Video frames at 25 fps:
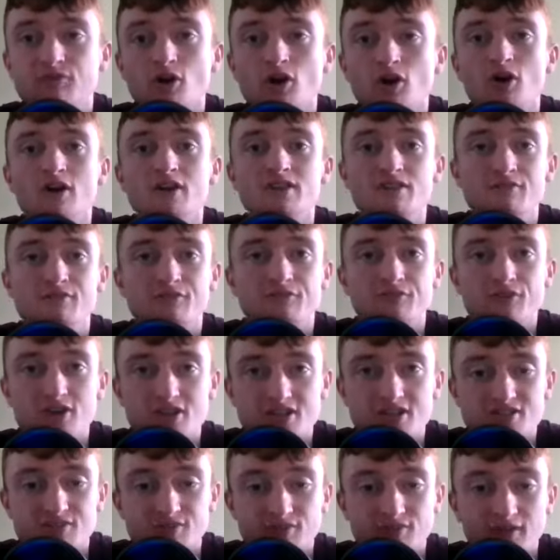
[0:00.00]
for the
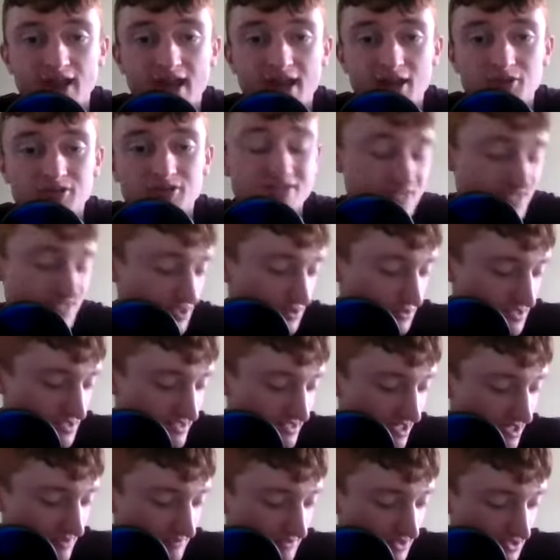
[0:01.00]
first round, so it's
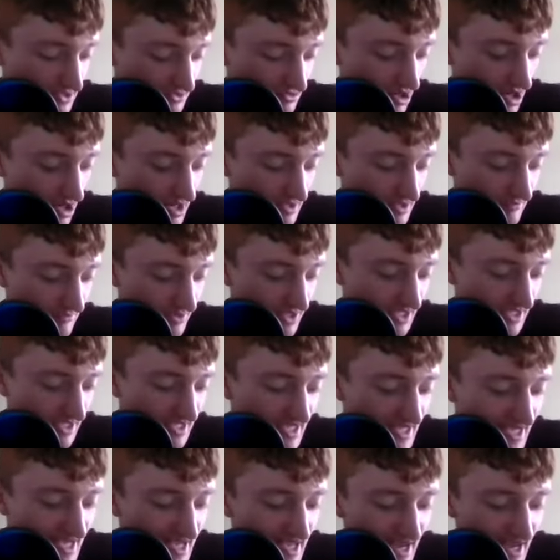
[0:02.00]
time to dive in